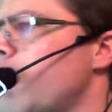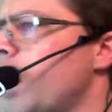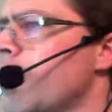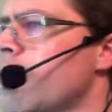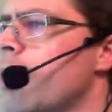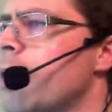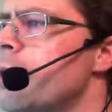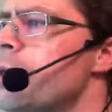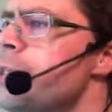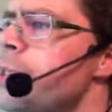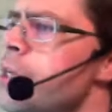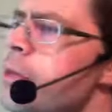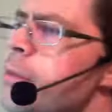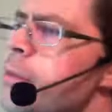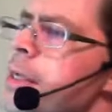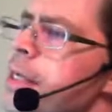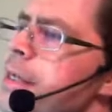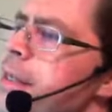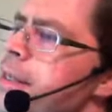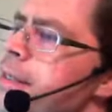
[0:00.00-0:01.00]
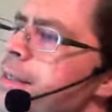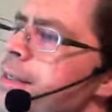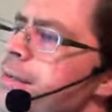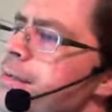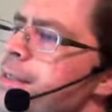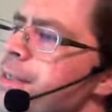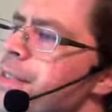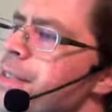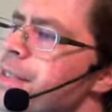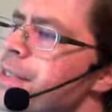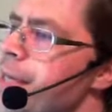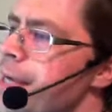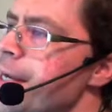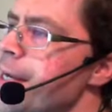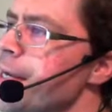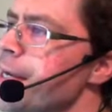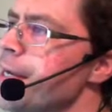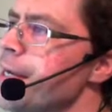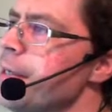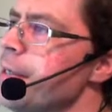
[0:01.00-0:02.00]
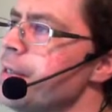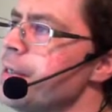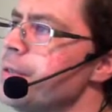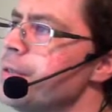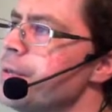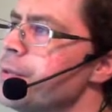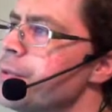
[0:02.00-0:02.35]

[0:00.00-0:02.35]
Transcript: Well, RCDB doesn't even say